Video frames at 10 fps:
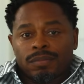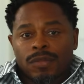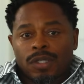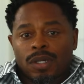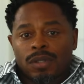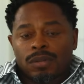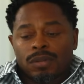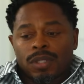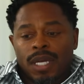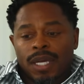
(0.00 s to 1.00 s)
you know.
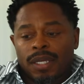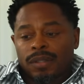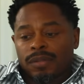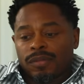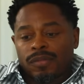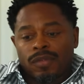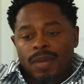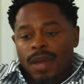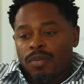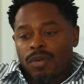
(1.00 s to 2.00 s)
And from
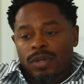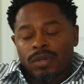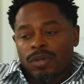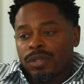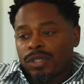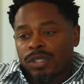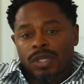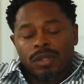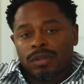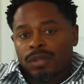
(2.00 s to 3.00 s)
that point
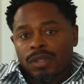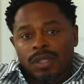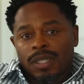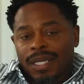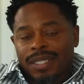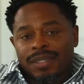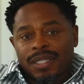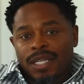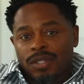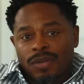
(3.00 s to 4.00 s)
on, like I
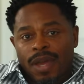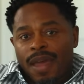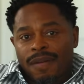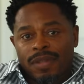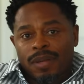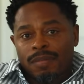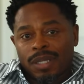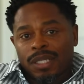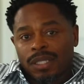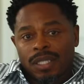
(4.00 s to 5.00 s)
said, you have the
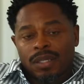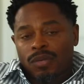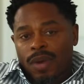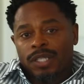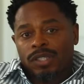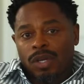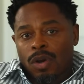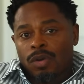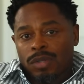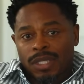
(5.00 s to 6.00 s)
ability to write your
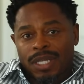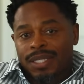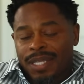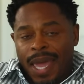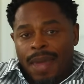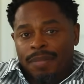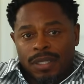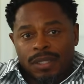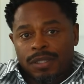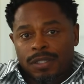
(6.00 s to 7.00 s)
own ticket to
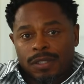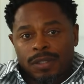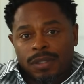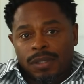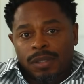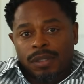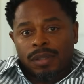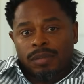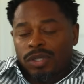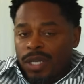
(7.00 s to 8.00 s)
happiness.
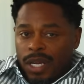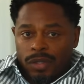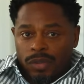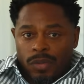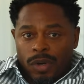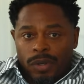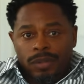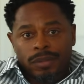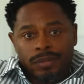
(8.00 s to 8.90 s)
But you got to do the work.